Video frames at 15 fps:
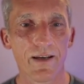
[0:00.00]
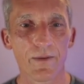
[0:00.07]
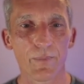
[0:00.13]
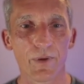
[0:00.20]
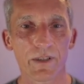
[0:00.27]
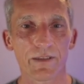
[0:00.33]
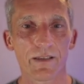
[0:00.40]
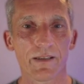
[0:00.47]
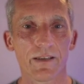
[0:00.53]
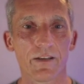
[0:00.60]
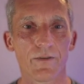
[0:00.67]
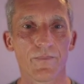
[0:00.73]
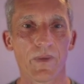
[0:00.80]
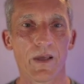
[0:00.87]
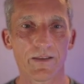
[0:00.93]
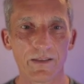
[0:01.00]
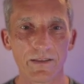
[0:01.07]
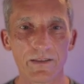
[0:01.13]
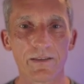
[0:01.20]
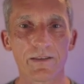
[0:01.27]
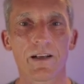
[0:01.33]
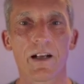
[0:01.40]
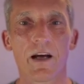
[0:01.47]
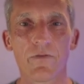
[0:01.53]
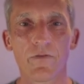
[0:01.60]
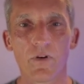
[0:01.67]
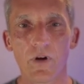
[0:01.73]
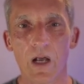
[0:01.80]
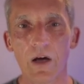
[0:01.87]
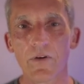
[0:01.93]
but I think this is enough
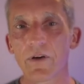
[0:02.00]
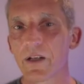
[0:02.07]
for now.